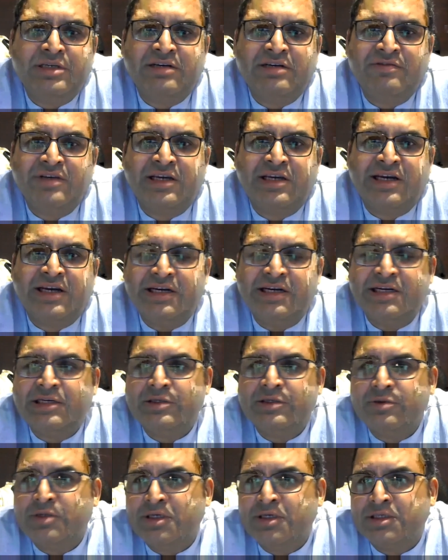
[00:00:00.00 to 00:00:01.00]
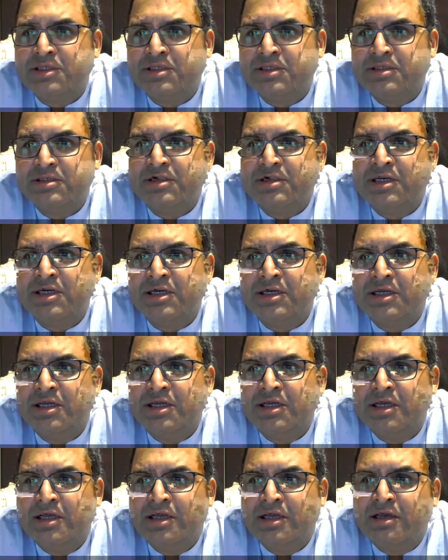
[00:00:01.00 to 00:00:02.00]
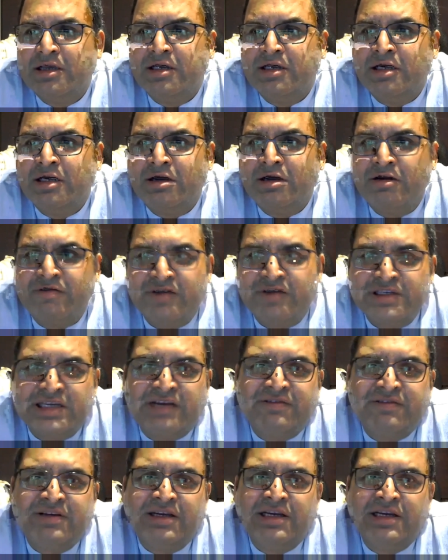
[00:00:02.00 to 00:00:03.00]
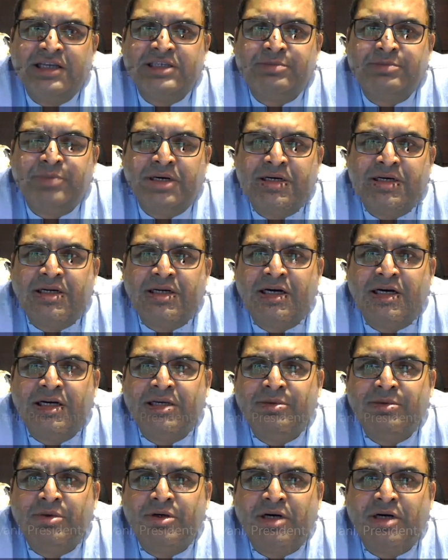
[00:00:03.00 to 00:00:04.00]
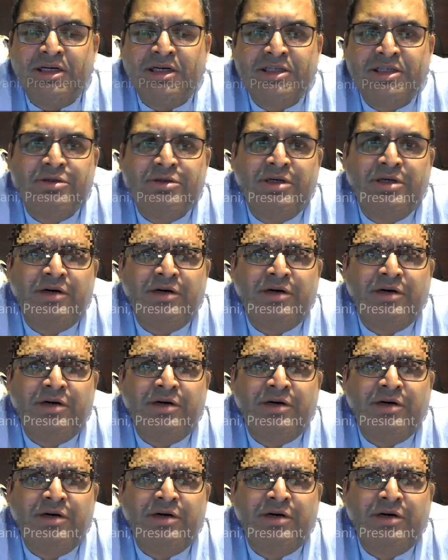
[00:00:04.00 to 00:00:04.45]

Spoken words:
that we are headed towards, right? None of us have really spent time or understood